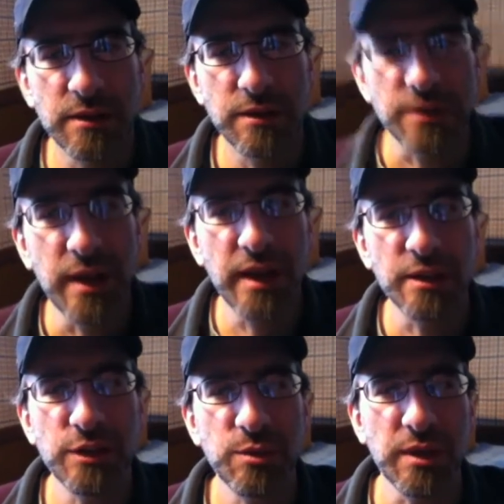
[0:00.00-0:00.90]
Today I
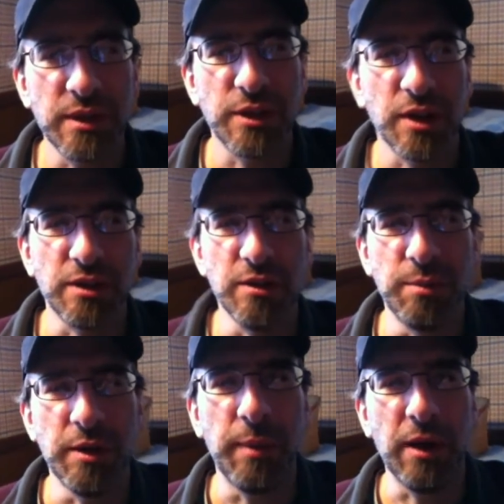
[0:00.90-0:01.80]
just wanted to talk a little
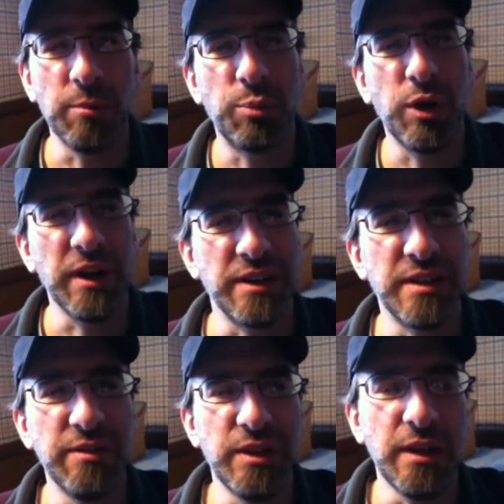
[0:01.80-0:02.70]
bit about
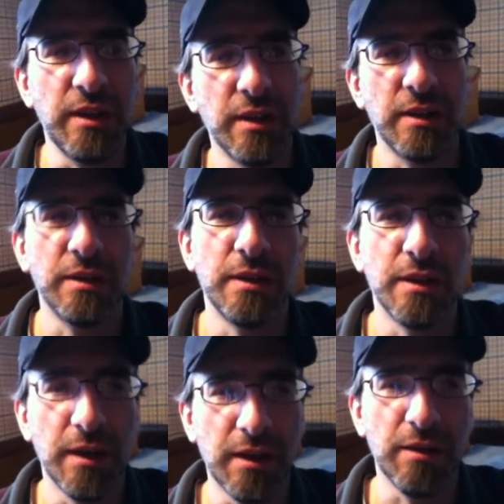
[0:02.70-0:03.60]
productivity
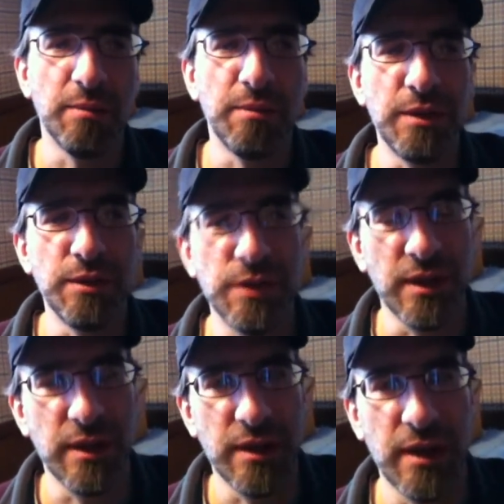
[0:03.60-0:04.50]
using
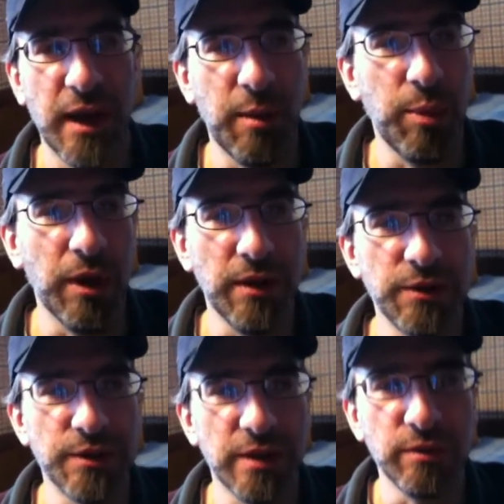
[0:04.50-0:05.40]
an iPod
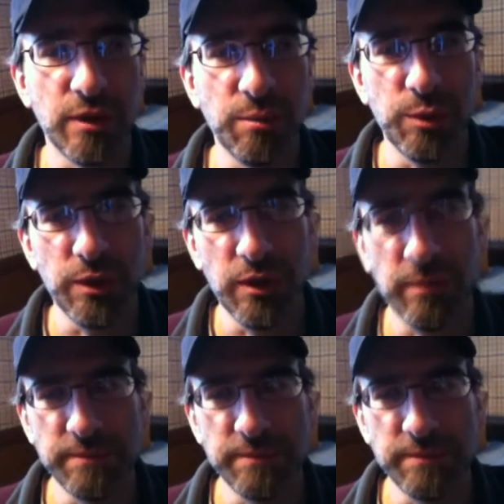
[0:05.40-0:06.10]
instead of a computer.